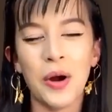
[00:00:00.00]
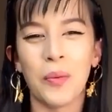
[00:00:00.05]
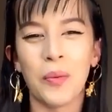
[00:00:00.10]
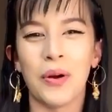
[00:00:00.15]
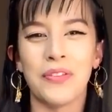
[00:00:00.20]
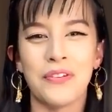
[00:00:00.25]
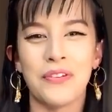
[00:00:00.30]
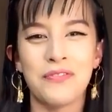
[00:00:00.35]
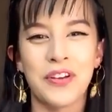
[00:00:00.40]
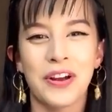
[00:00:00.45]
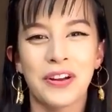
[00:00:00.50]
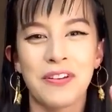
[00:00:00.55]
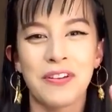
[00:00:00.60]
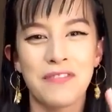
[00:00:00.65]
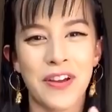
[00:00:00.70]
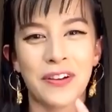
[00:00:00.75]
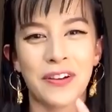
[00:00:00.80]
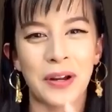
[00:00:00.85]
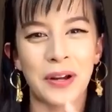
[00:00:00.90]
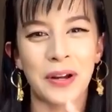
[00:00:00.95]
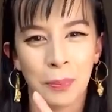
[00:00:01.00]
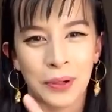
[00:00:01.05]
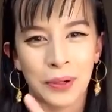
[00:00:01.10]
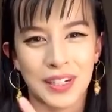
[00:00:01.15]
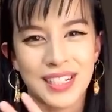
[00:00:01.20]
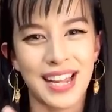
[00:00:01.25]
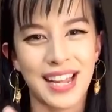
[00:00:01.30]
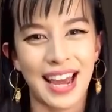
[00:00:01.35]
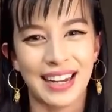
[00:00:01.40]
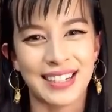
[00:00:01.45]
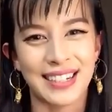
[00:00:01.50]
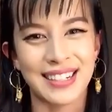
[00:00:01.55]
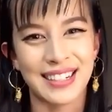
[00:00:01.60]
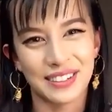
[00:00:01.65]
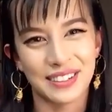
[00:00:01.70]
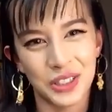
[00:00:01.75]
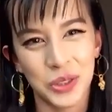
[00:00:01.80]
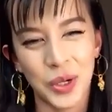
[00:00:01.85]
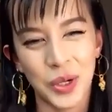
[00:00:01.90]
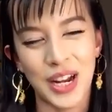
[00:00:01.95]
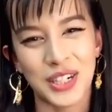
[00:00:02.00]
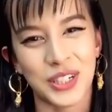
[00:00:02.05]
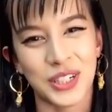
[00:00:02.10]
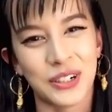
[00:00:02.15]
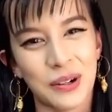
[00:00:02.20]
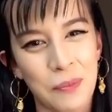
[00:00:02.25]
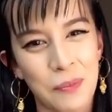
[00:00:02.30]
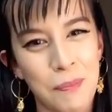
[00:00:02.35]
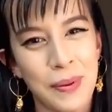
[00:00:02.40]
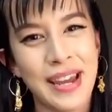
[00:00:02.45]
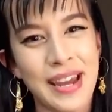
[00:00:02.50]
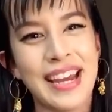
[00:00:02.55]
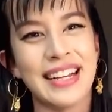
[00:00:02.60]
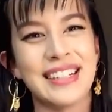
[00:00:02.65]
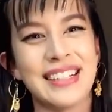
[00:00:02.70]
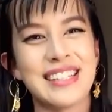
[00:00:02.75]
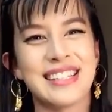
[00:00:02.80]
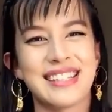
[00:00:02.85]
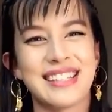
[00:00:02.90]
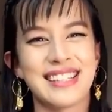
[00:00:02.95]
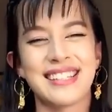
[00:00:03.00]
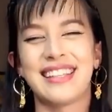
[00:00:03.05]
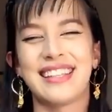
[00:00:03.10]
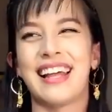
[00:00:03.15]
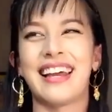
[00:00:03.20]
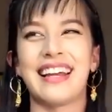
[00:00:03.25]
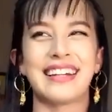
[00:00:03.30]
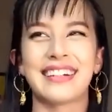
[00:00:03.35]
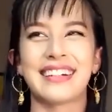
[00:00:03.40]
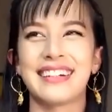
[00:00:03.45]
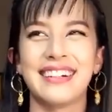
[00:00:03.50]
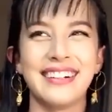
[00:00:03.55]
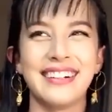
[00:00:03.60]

where they're very, very protected, treasured beasts. Like,